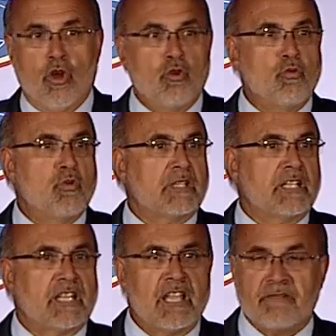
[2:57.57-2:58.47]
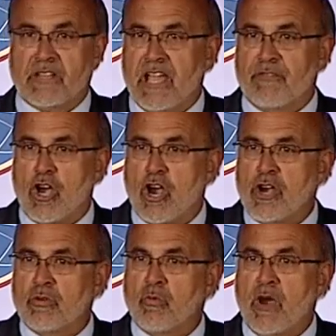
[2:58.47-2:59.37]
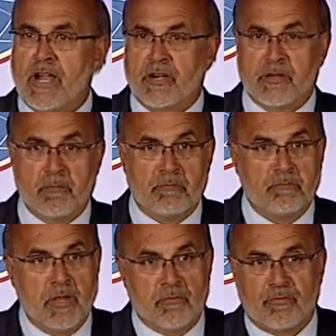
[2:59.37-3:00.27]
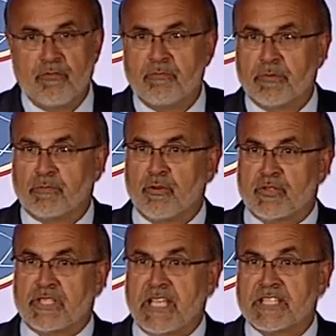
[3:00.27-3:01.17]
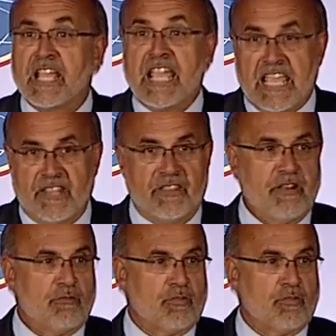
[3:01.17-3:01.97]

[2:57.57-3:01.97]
Who wouldn't love to have a hardwired improvement process in their